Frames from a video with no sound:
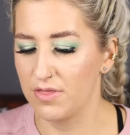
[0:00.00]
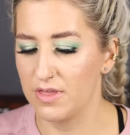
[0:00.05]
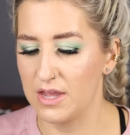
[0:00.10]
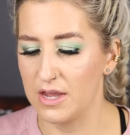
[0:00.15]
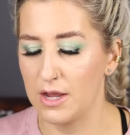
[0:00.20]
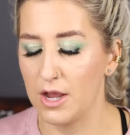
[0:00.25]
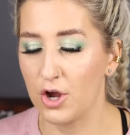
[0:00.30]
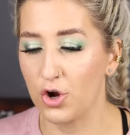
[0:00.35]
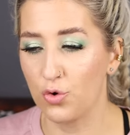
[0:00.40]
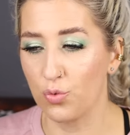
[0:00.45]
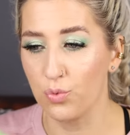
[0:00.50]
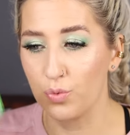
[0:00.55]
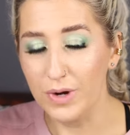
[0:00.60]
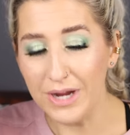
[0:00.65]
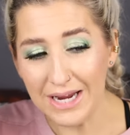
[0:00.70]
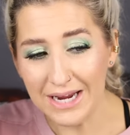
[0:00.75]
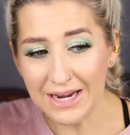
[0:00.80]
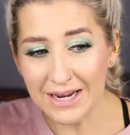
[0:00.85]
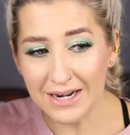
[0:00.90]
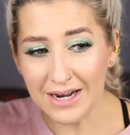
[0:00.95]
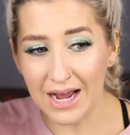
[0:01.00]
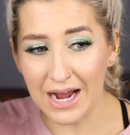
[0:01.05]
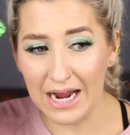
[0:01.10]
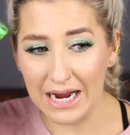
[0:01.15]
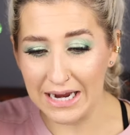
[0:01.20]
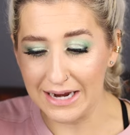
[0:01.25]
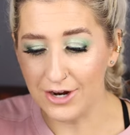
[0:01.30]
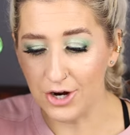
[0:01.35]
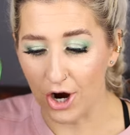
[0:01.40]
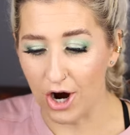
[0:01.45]
The green
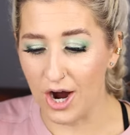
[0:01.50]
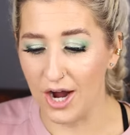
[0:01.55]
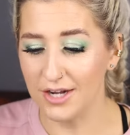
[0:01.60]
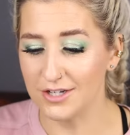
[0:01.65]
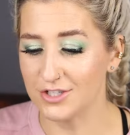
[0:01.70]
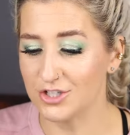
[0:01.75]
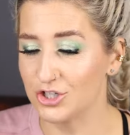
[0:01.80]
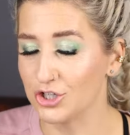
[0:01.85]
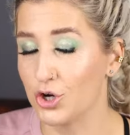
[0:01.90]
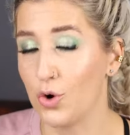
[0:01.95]
I got to